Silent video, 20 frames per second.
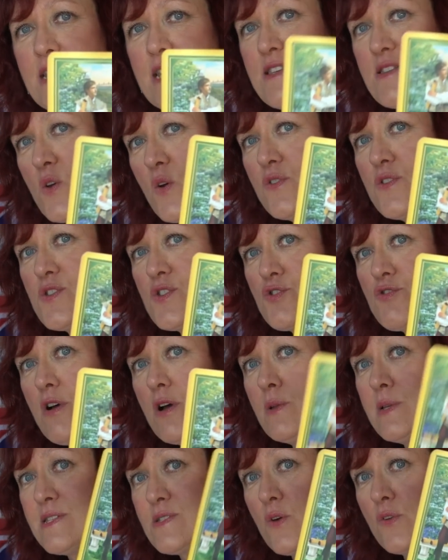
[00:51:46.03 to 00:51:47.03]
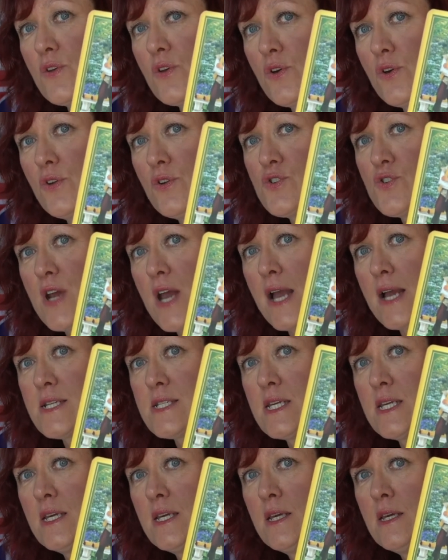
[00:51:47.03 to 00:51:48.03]
He's got the scroll. He's got the
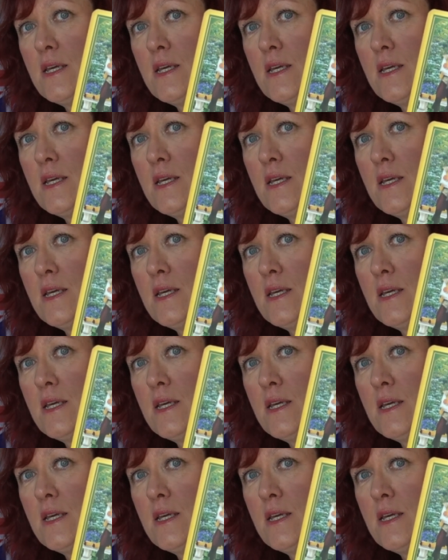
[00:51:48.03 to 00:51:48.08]
contract.